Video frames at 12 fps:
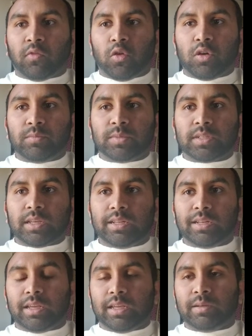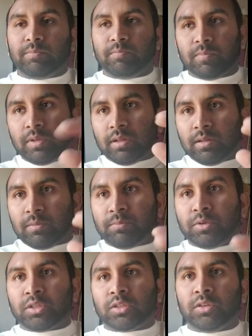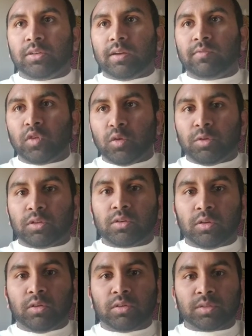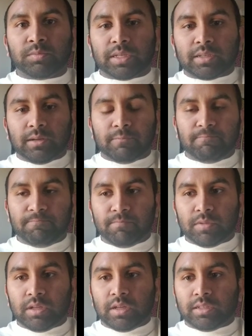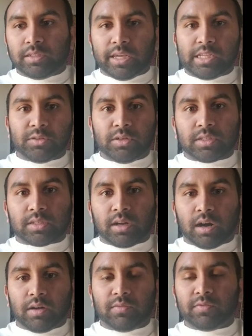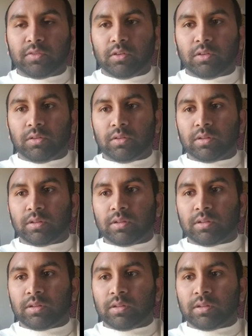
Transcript: forms in pursuit of noble goals become dangerous, harmful,